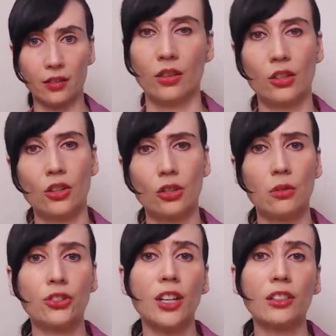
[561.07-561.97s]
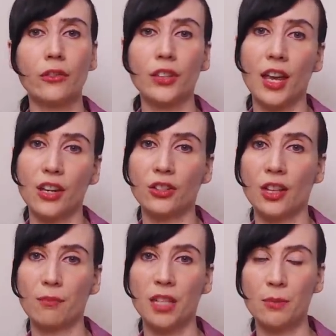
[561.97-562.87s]
The usual justification
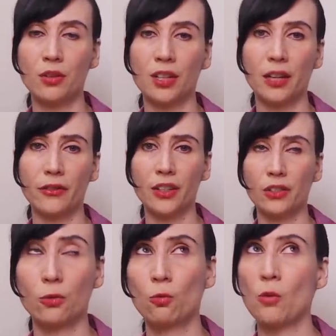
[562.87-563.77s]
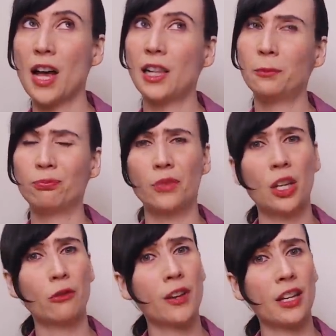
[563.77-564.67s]
that people give is, well,
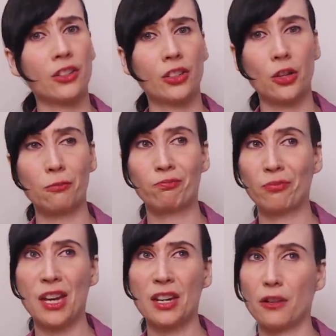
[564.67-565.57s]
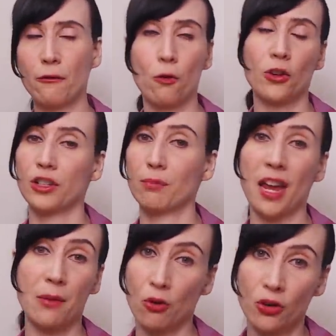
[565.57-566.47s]
they're rich, so they can afford to
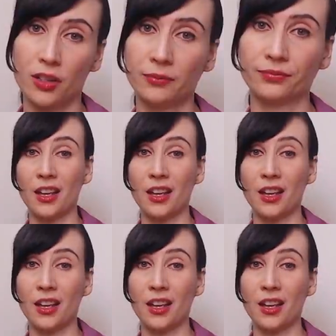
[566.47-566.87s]
pay more.